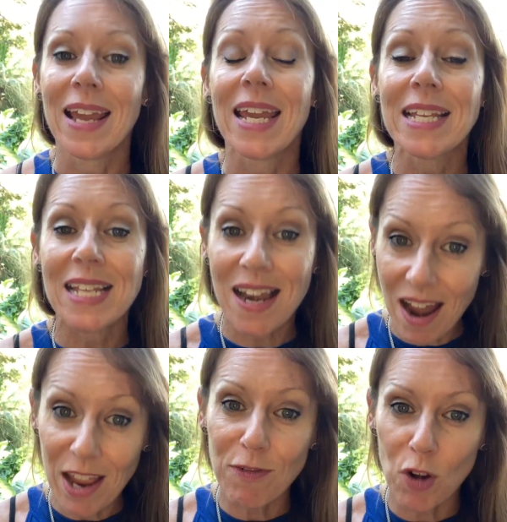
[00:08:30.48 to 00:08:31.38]
It's a
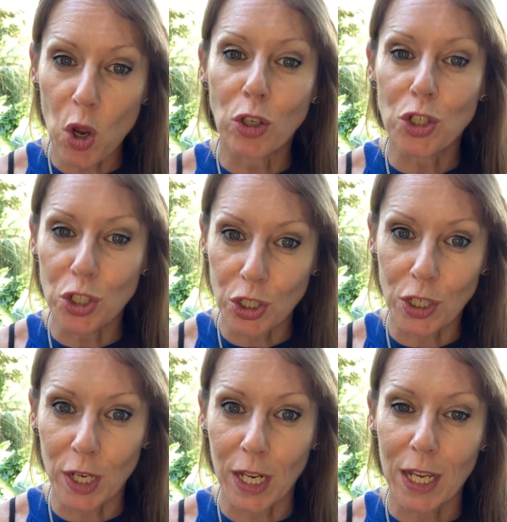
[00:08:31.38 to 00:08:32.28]
lifelong
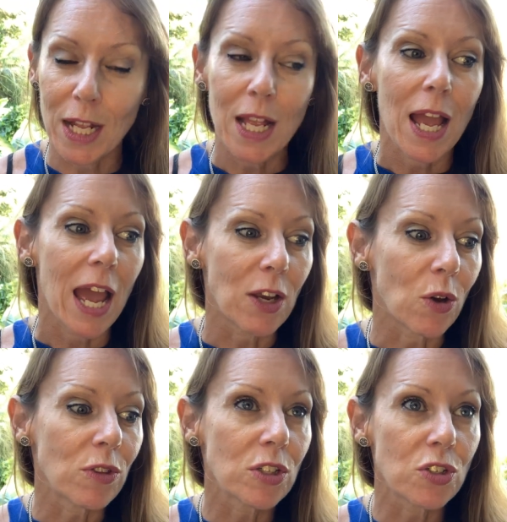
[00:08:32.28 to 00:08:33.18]
journey, and
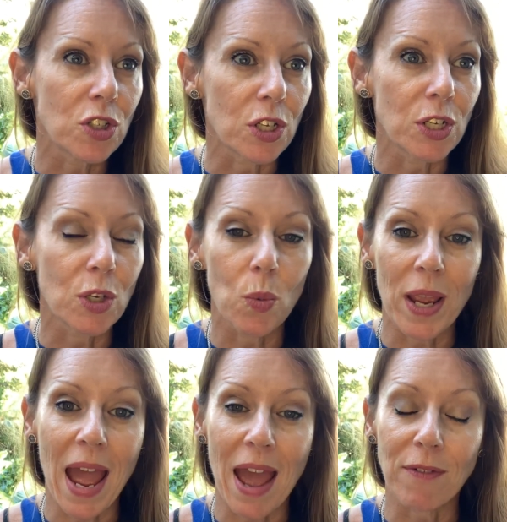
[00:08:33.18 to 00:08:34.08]
on this journey we
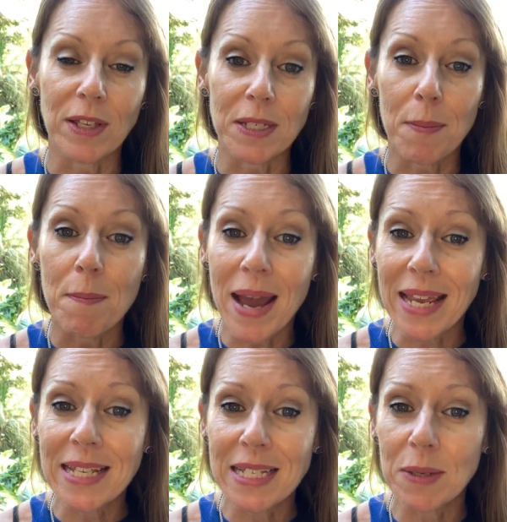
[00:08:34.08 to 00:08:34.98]
have these
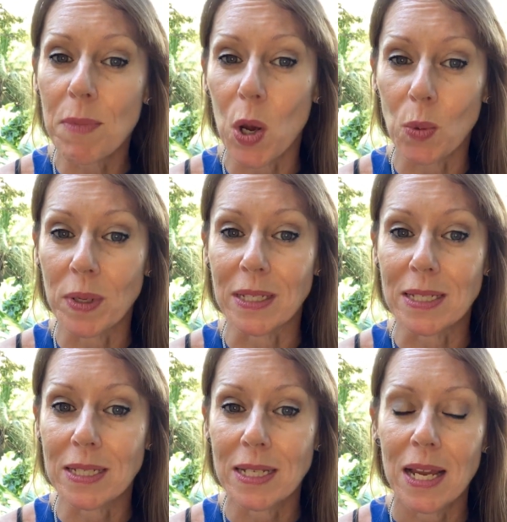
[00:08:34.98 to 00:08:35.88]
amazing
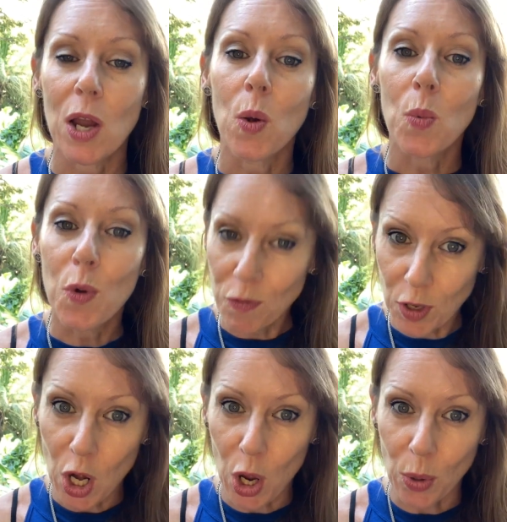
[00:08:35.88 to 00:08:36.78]
moments with the
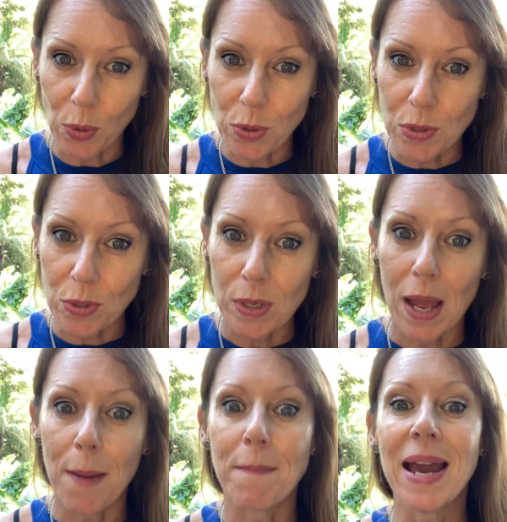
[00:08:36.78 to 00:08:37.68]
lows,
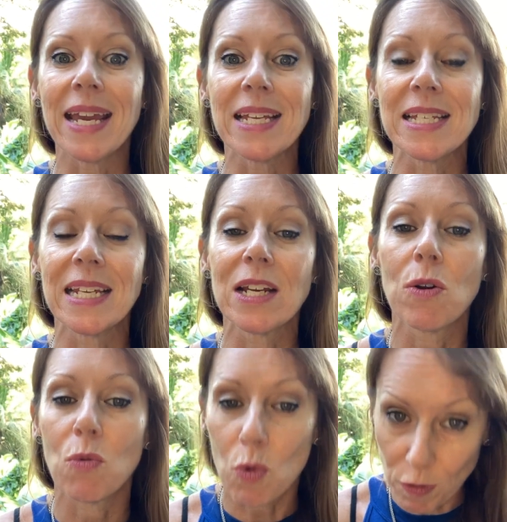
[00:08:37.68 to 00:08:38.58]
amazing
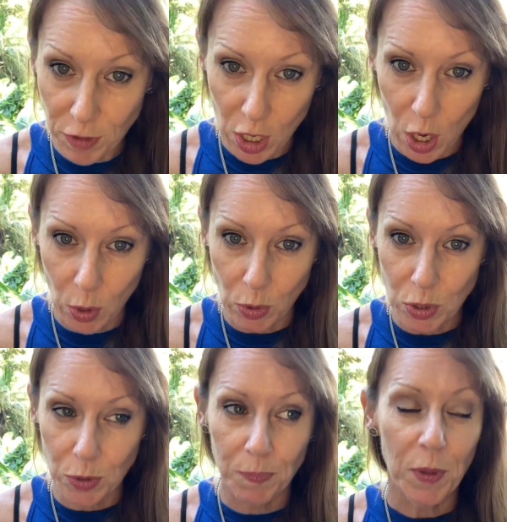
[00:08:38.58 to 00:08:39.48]
with the
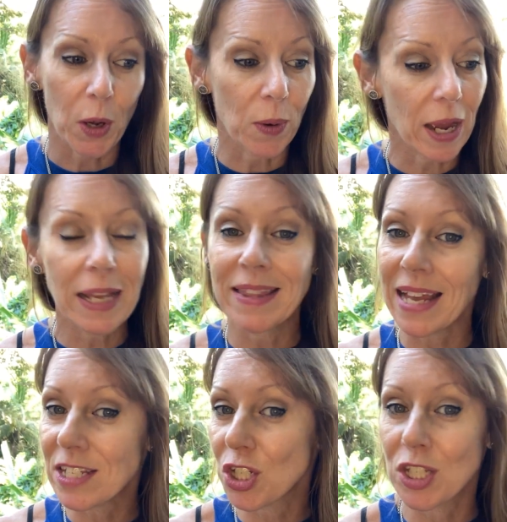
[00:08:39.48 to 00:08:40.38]
lows. Okay,
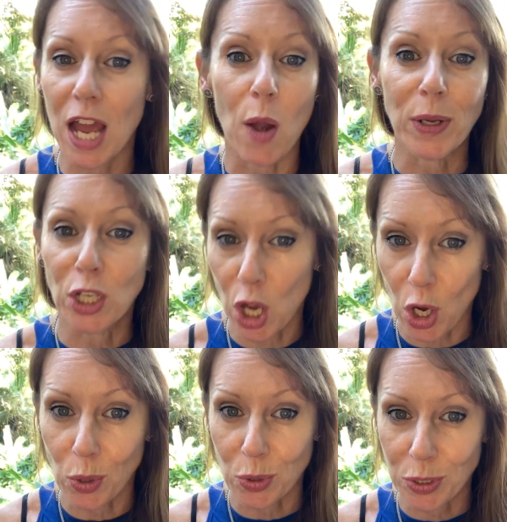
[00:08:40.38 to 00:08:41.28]
that's just how it
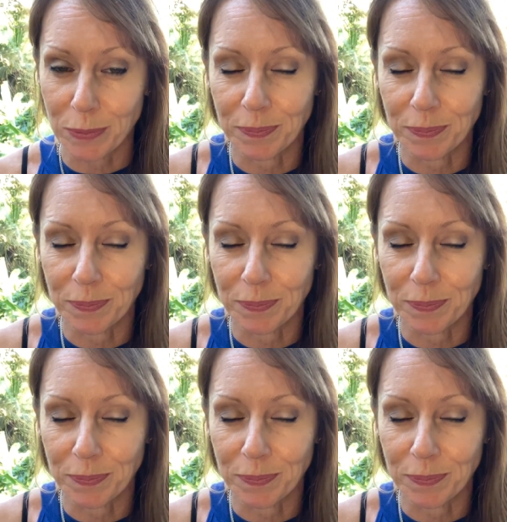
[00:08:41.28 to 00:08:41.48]
goes.